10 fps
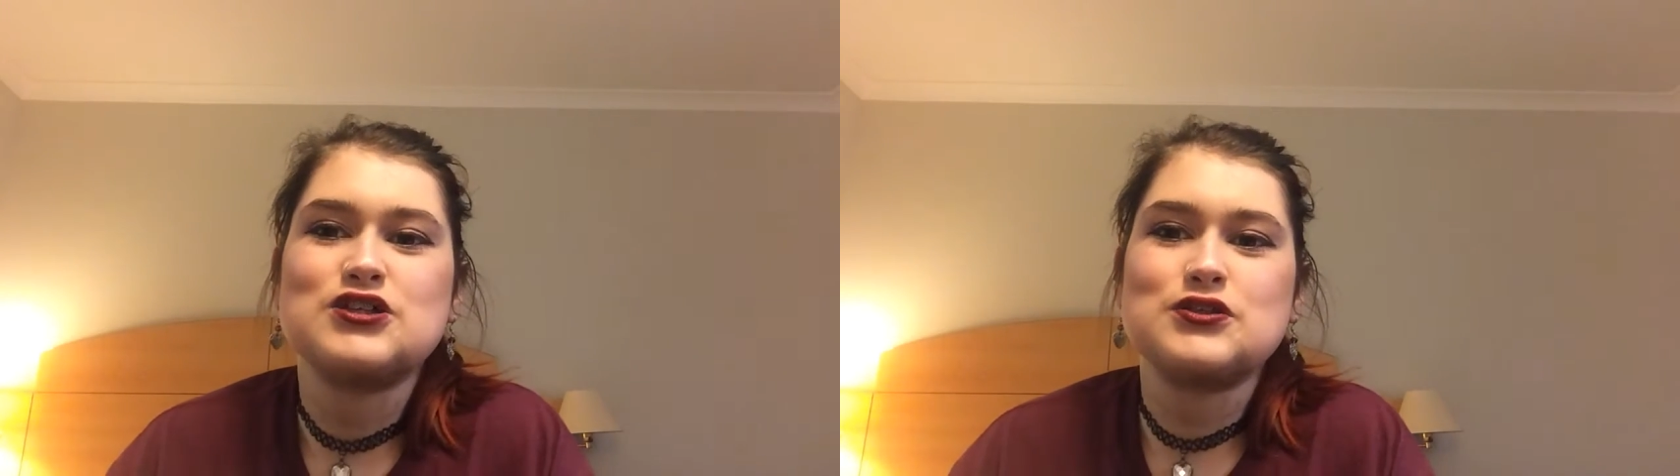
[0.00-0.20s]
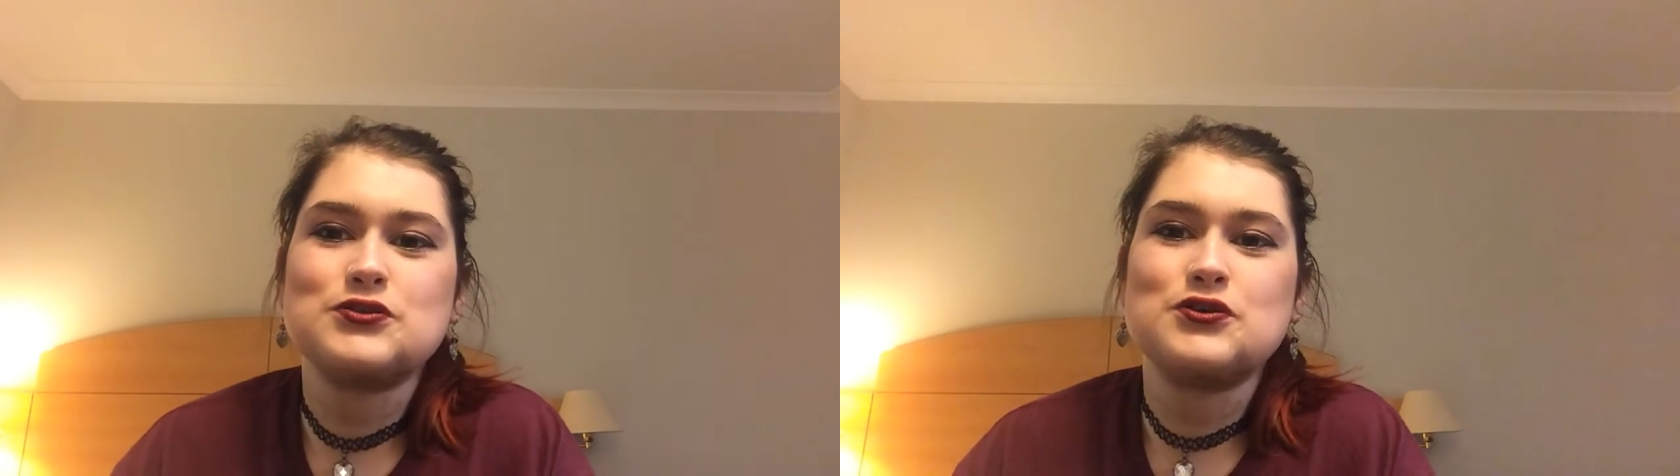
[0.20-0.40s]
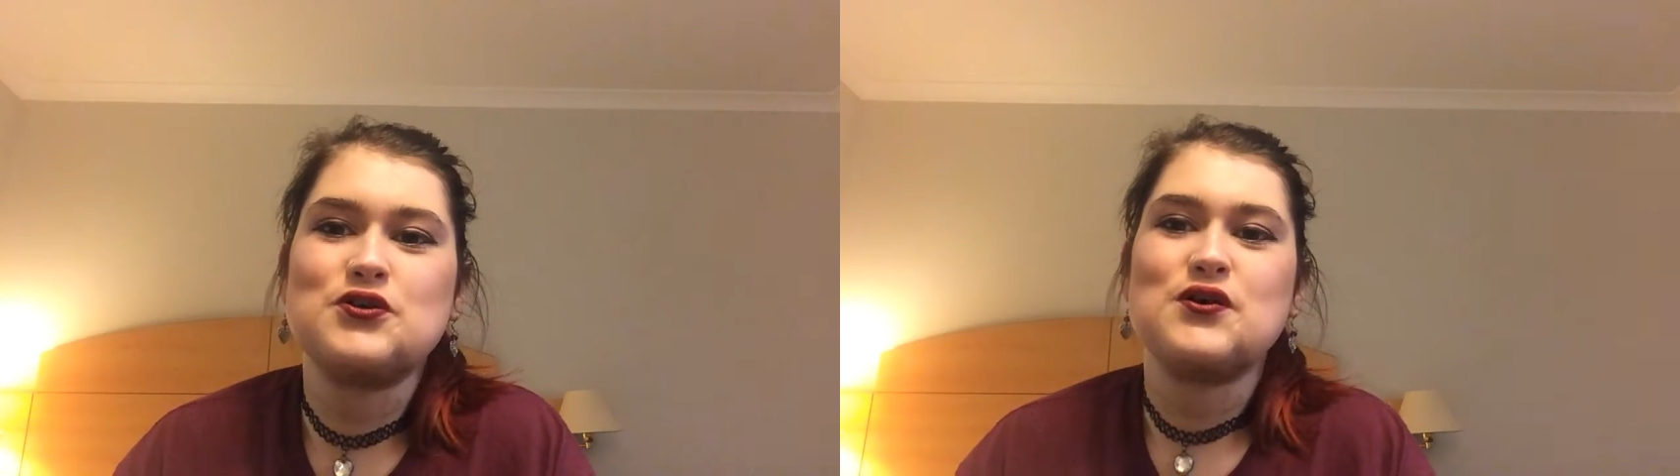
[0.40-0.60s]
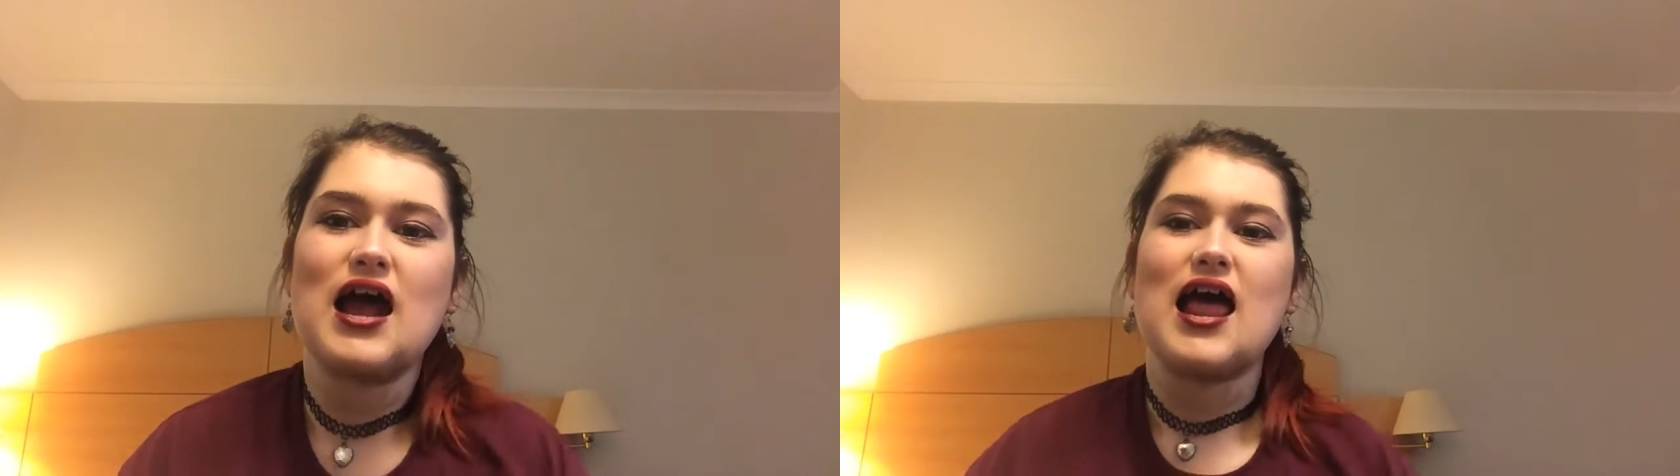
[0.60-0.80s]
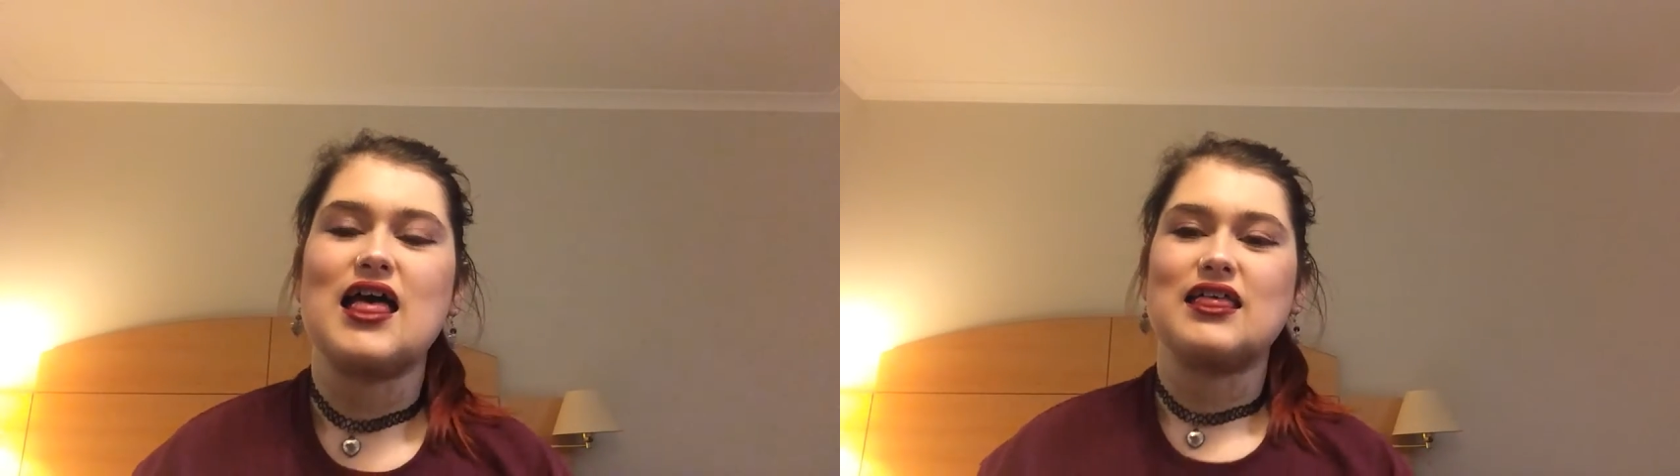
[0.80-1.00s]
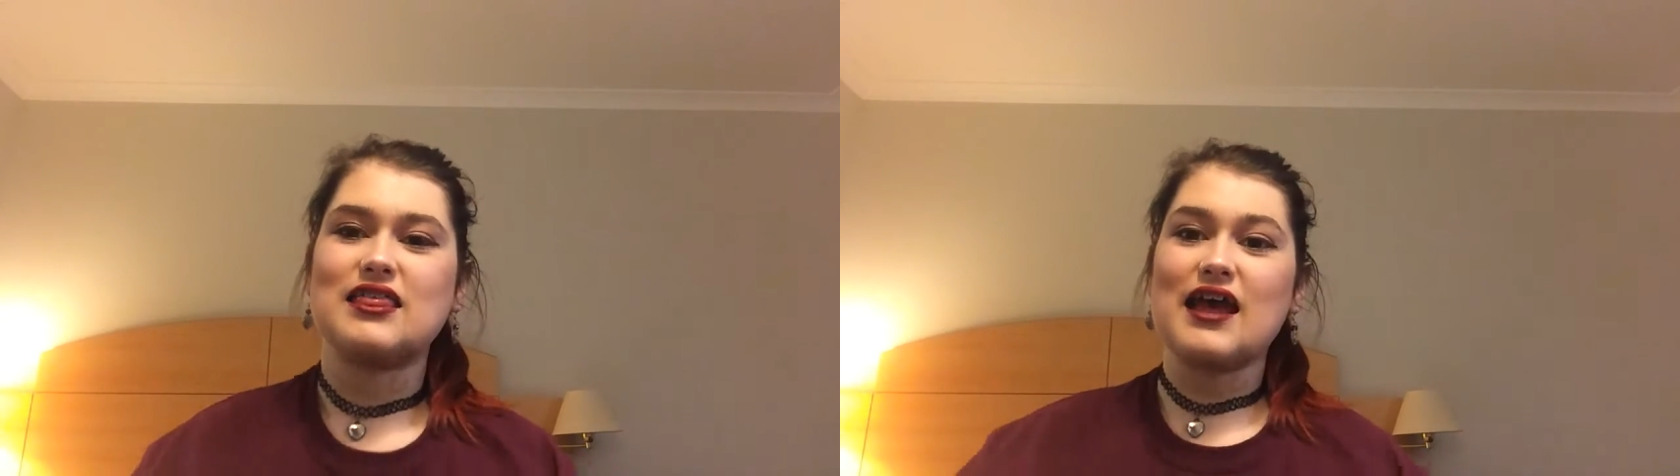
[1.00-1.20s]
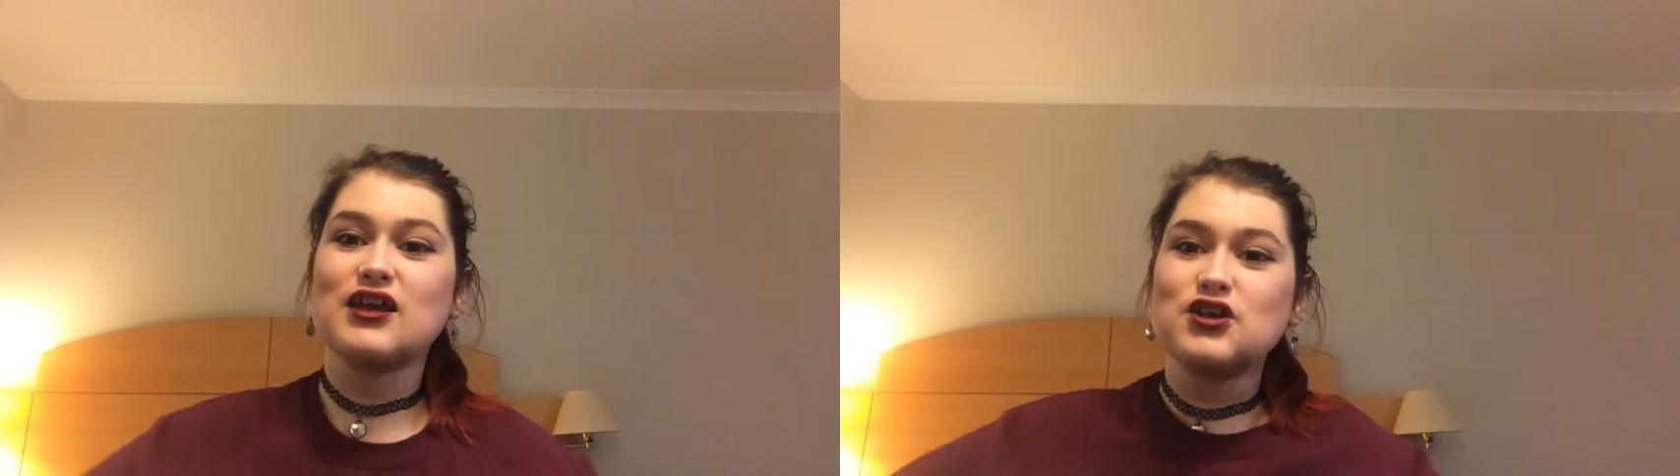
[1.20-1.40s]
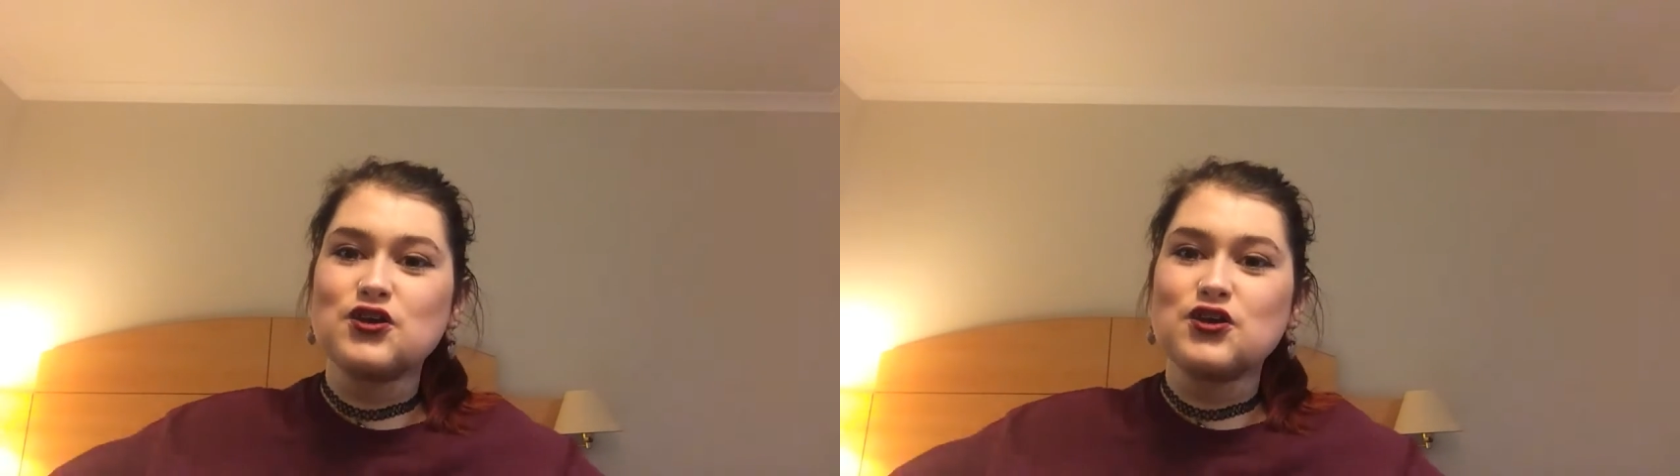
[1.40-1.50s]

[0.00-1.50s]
so, thank